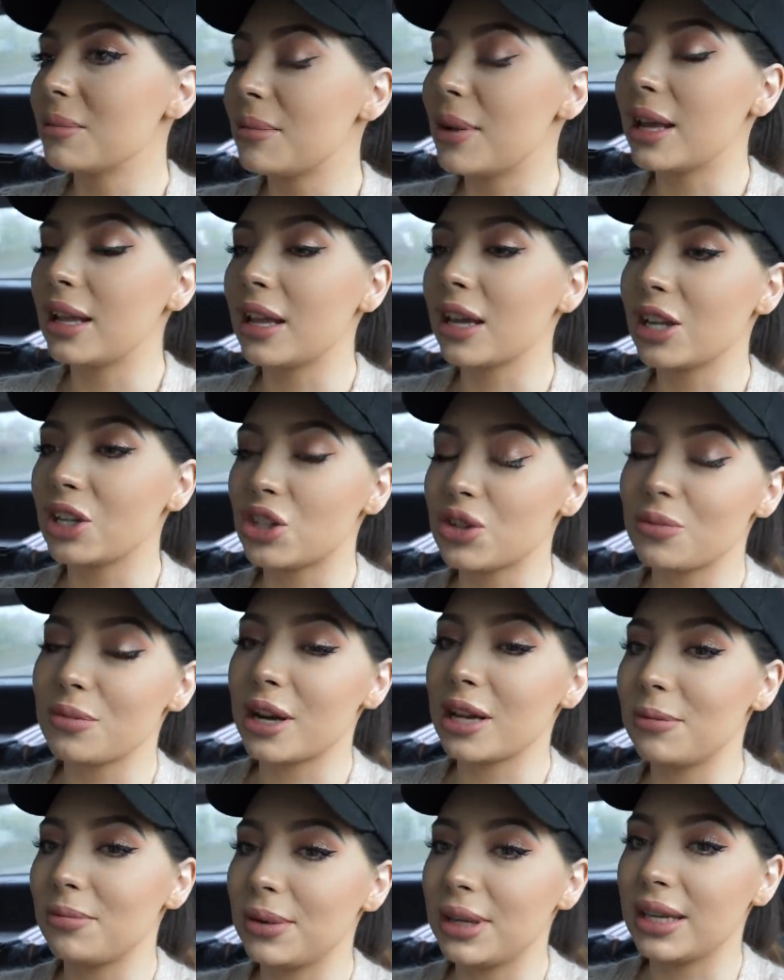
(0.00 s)
my luggage
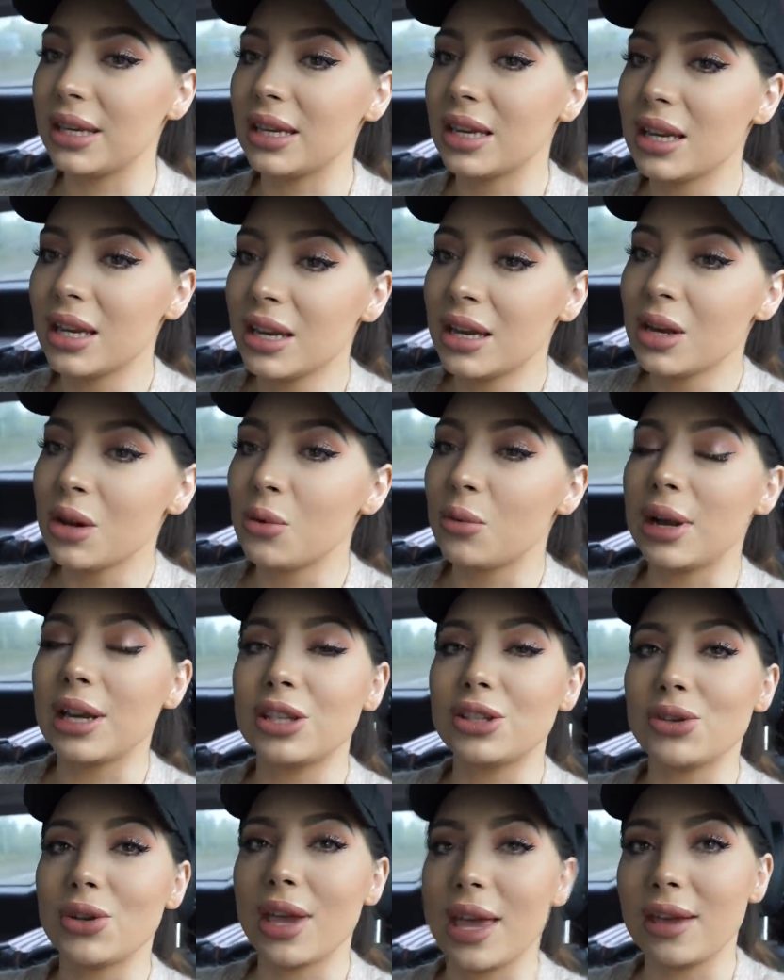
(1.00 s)
might be way
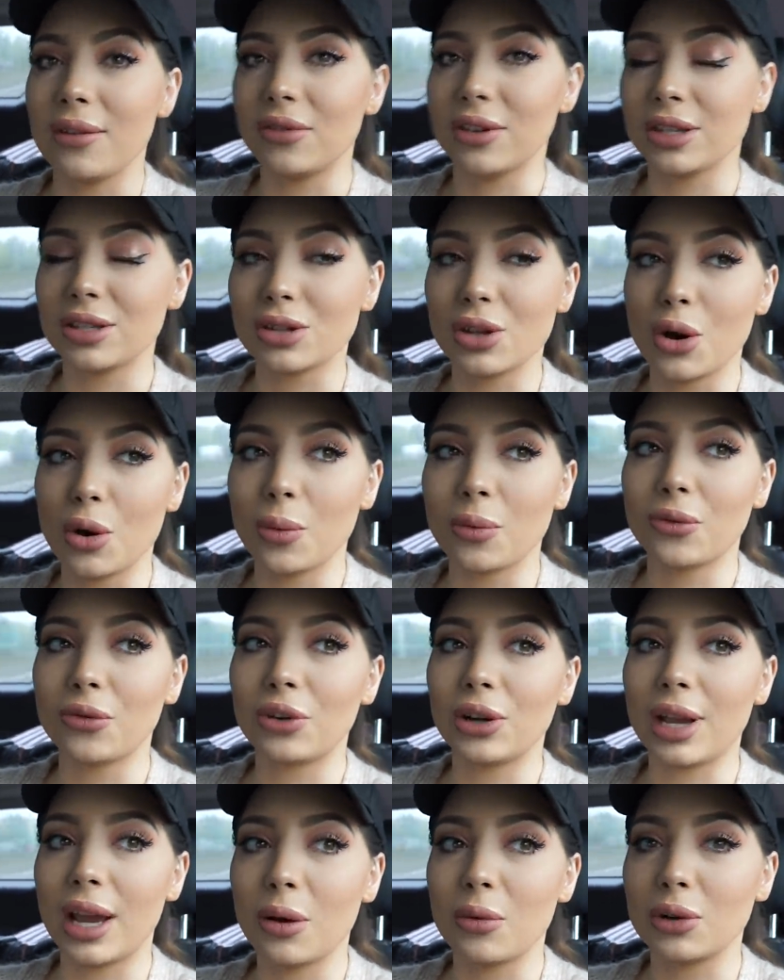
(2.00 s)
too heavy, so
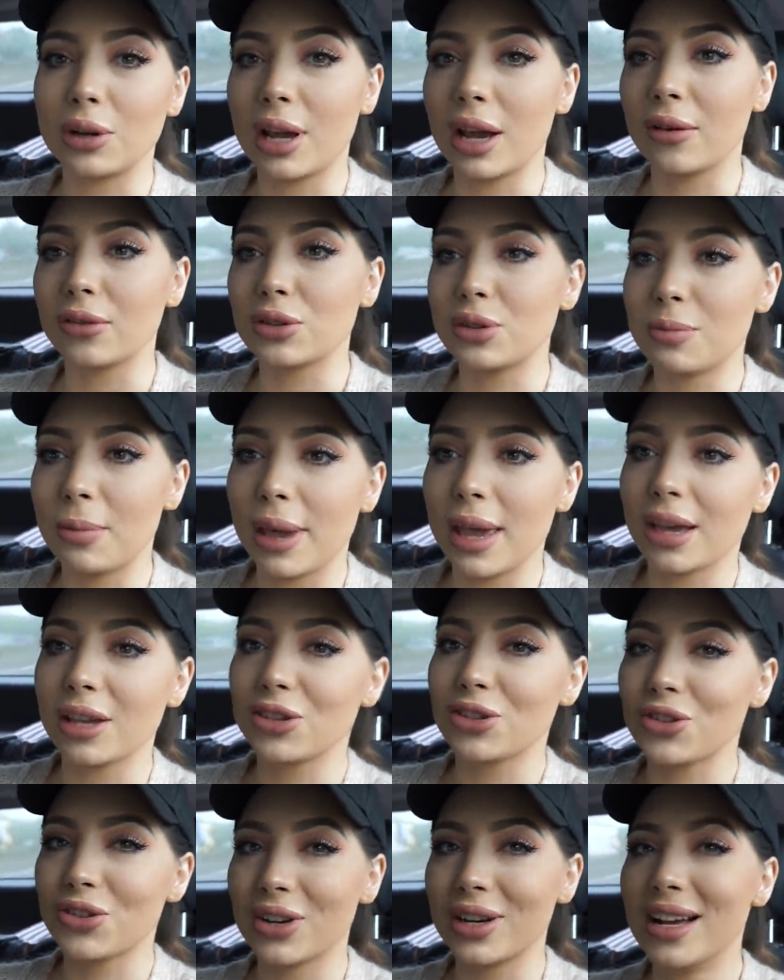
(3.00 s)
hopefully I won't have to pay
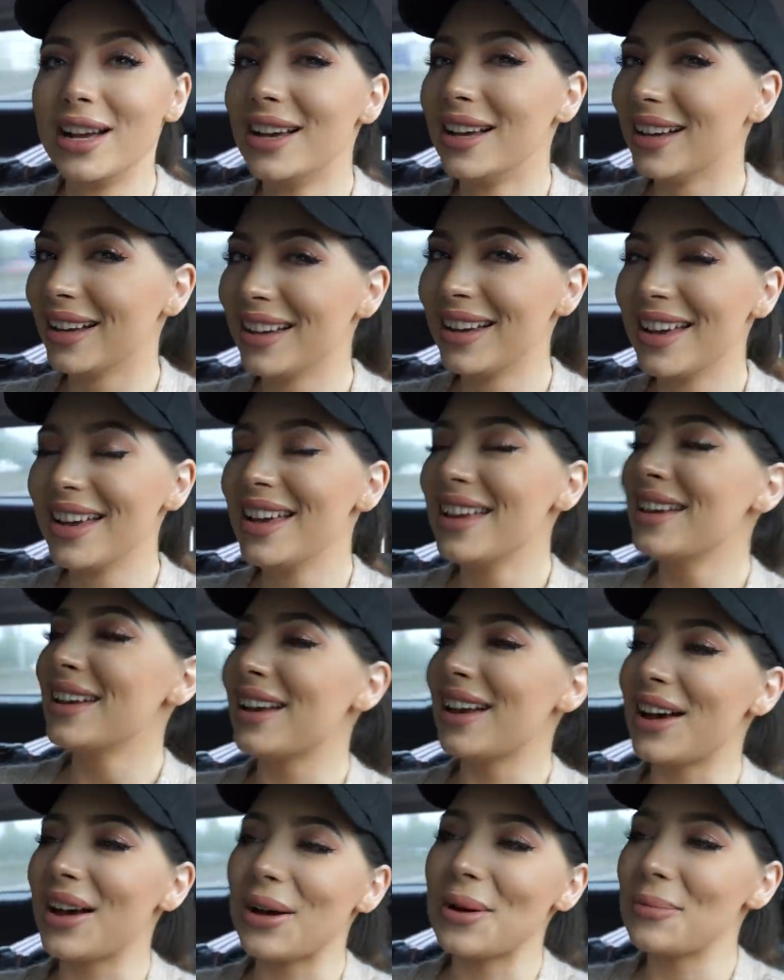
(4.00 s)
extra.
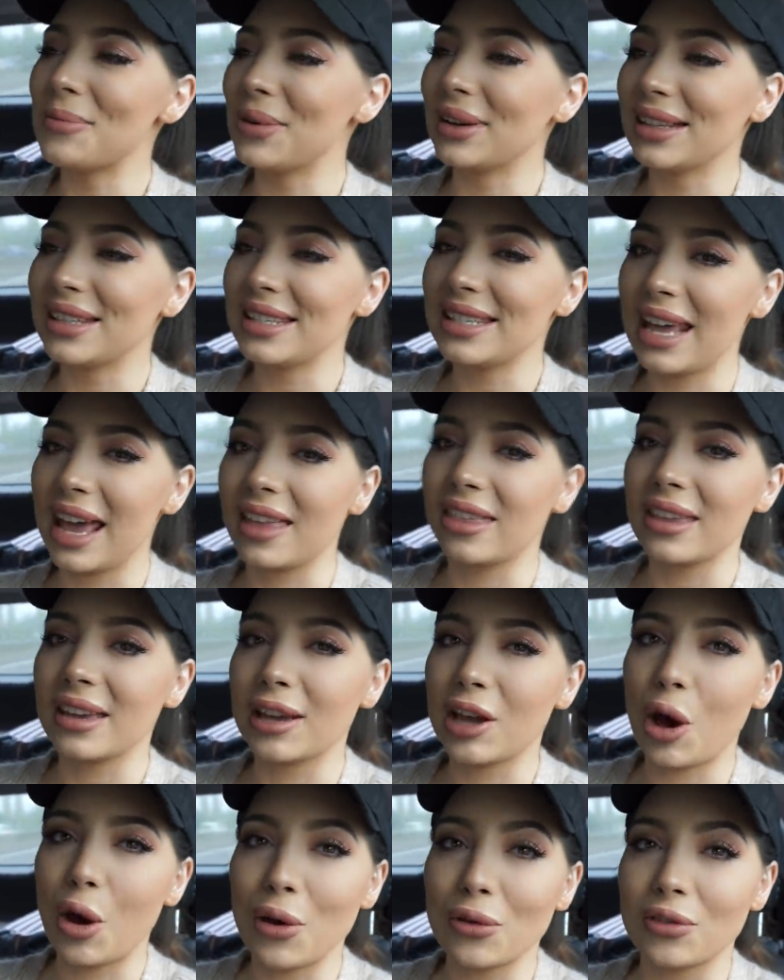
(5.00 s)
uh, but yeah, I
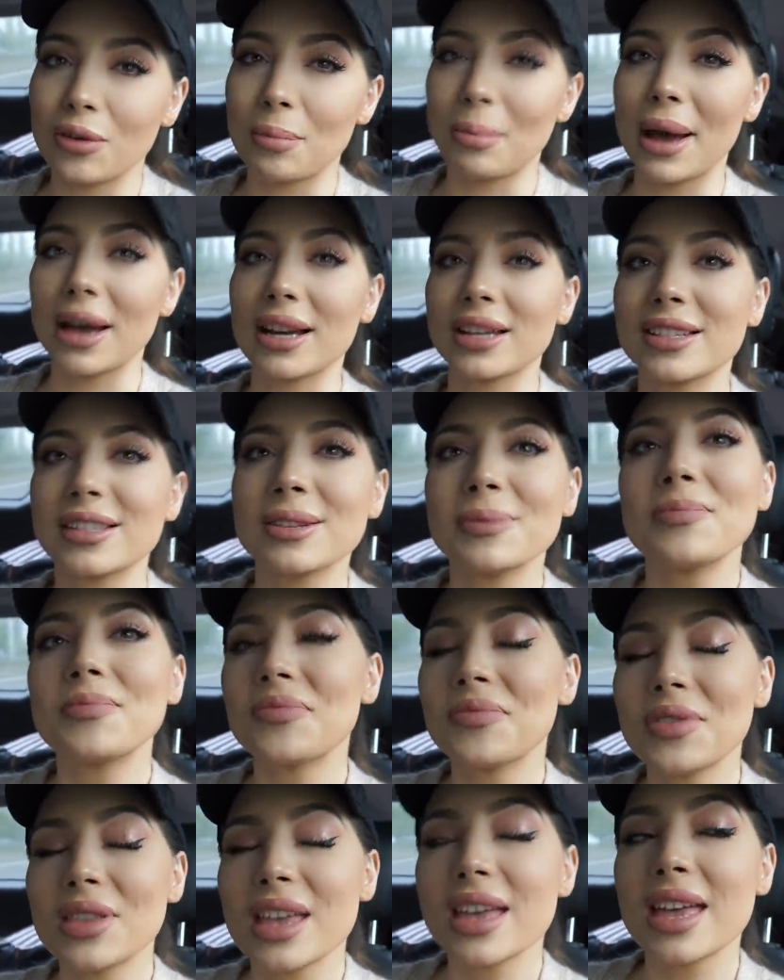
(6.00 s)
think I
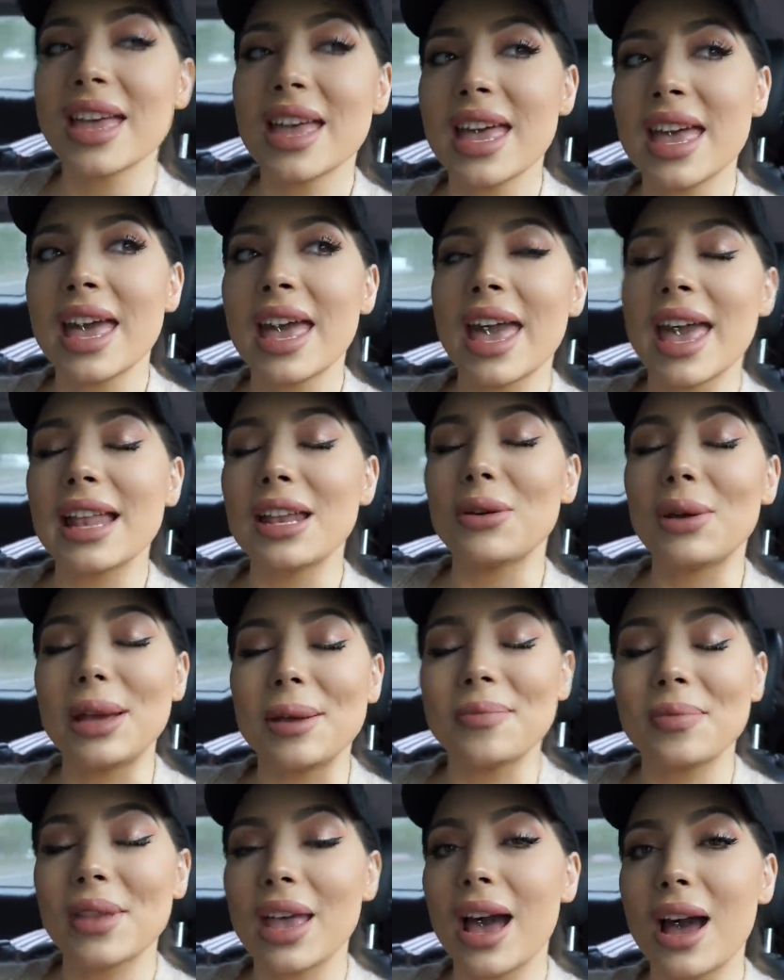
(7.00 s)
overpacked. Anyway,
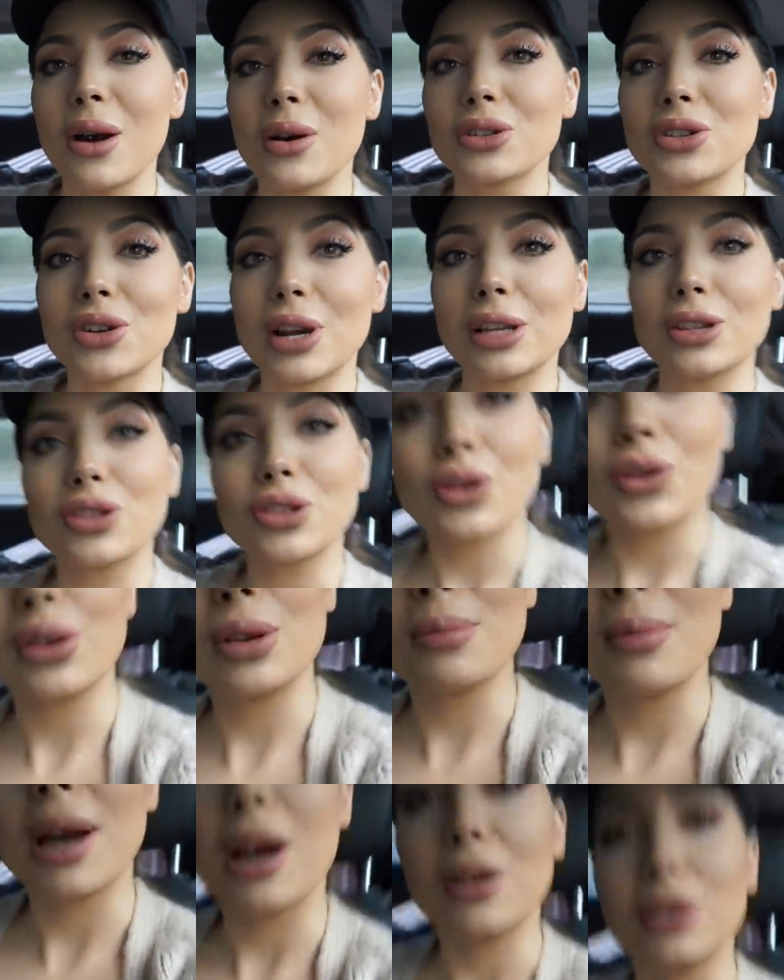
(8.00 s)
I'll try to show
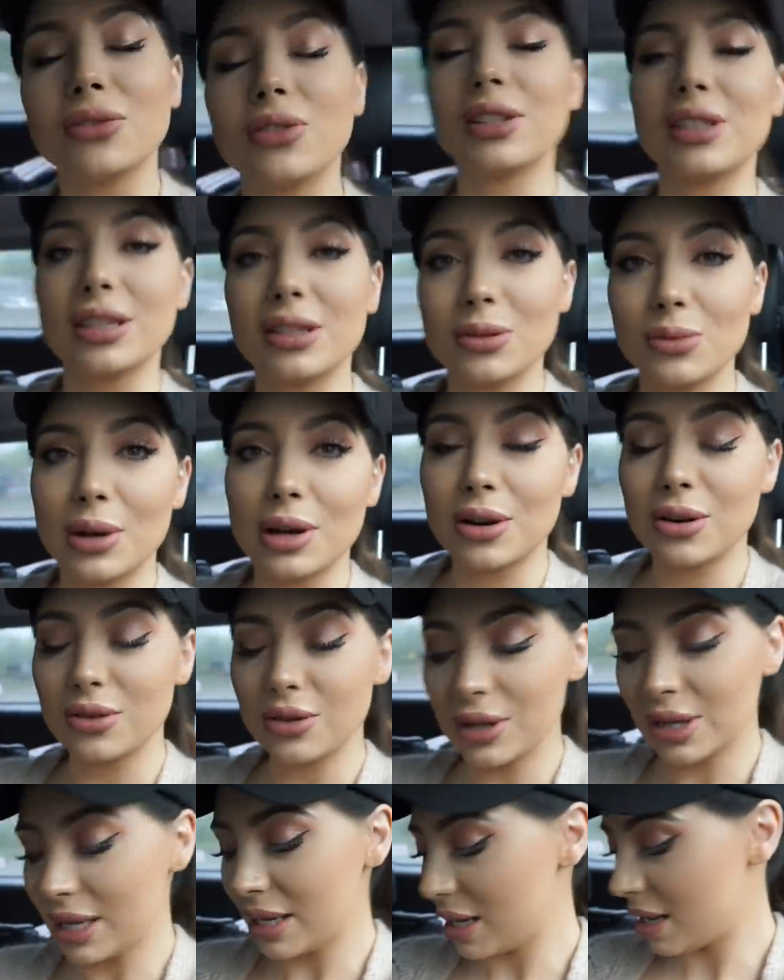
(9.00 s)
you my outfit as well
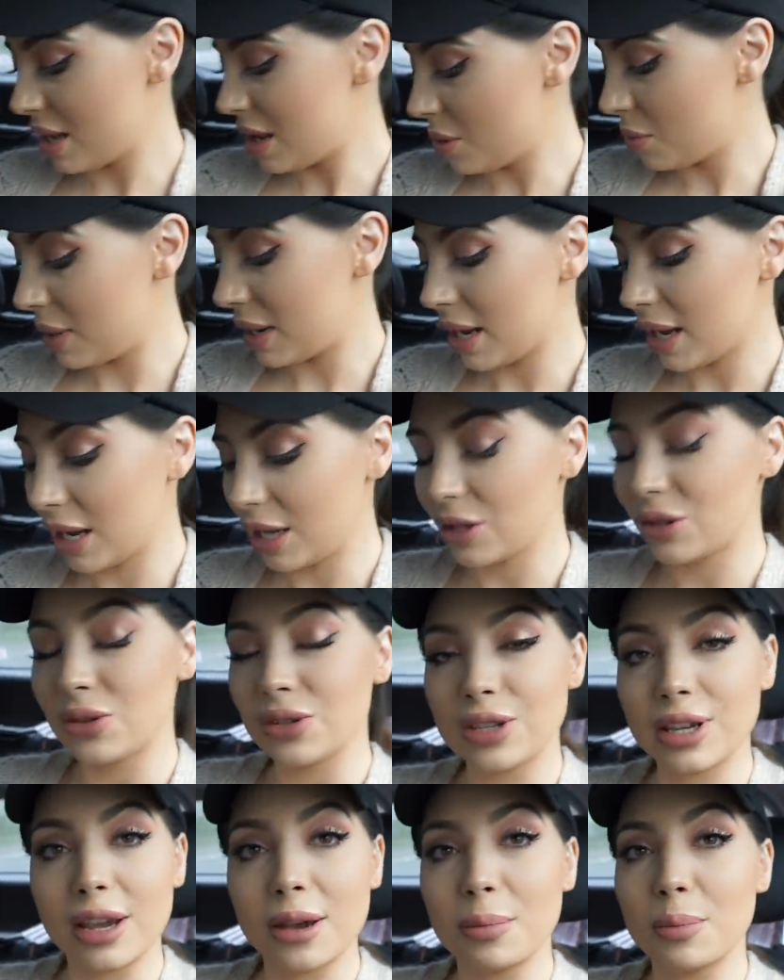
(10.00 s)
uh, when I get to
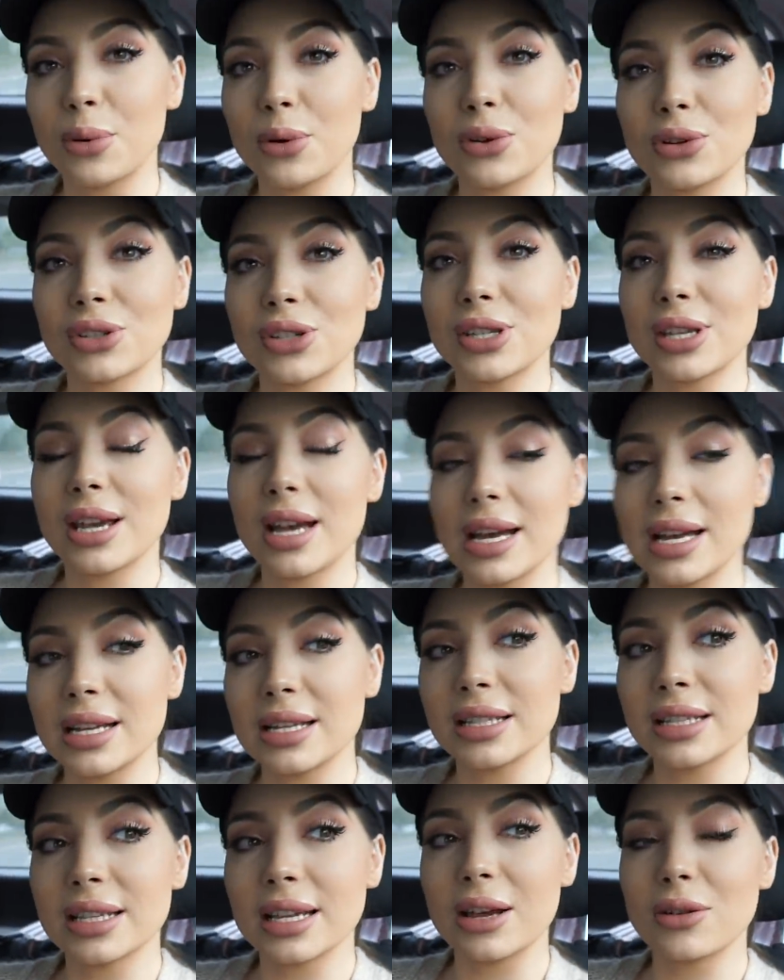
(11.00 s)
the airport,
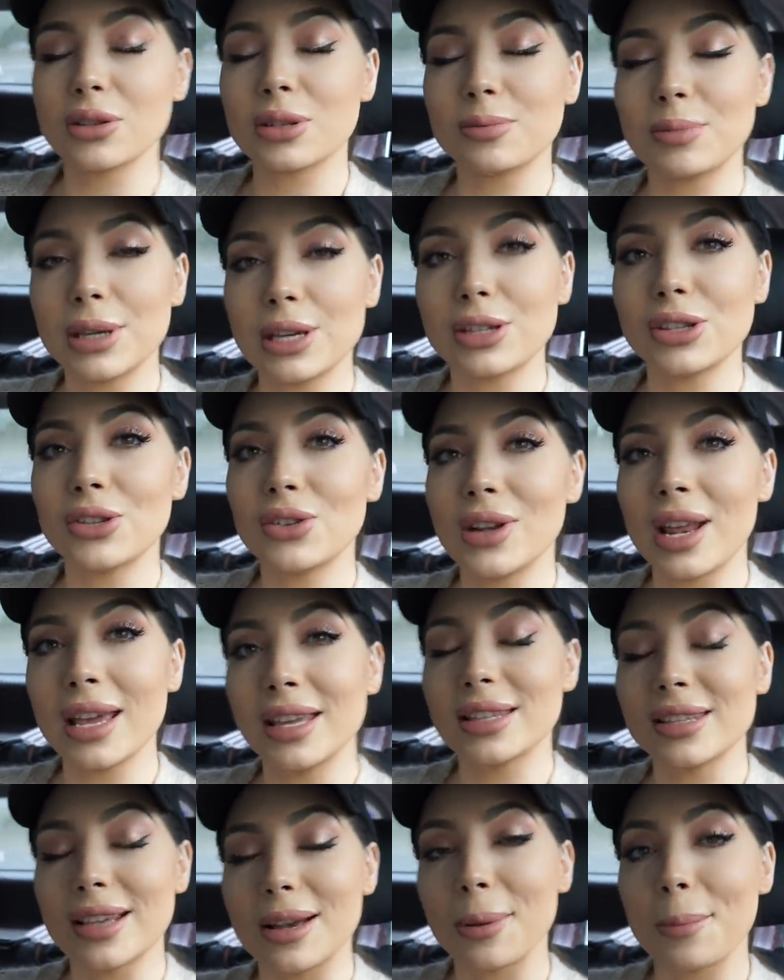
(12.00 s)
and I'll speak to you
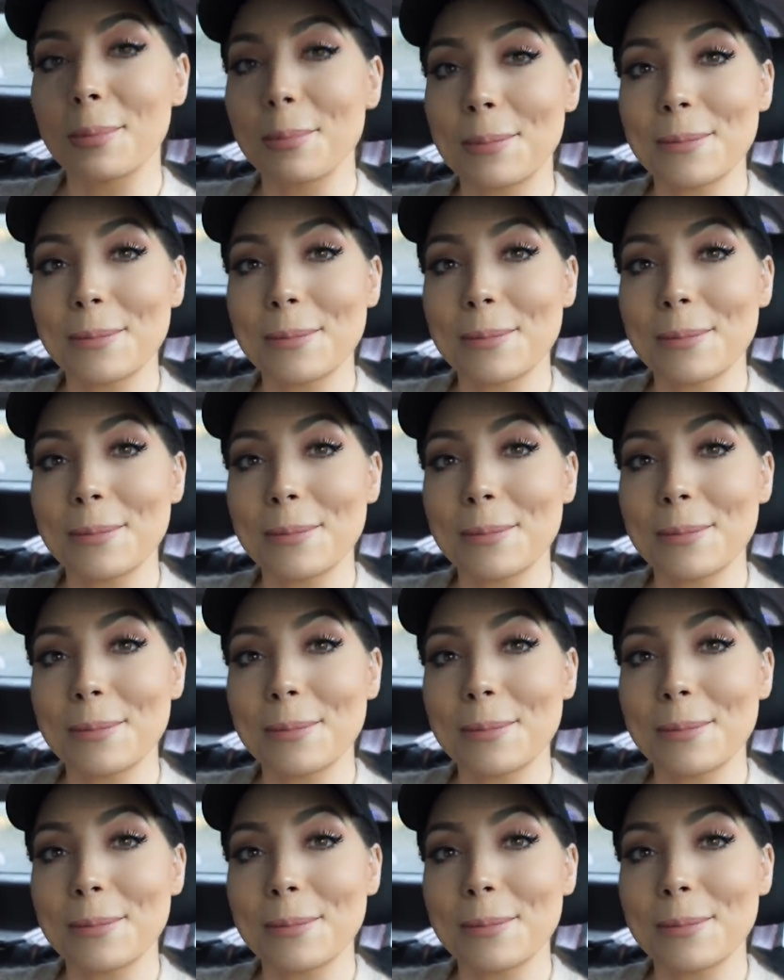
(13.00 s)
later.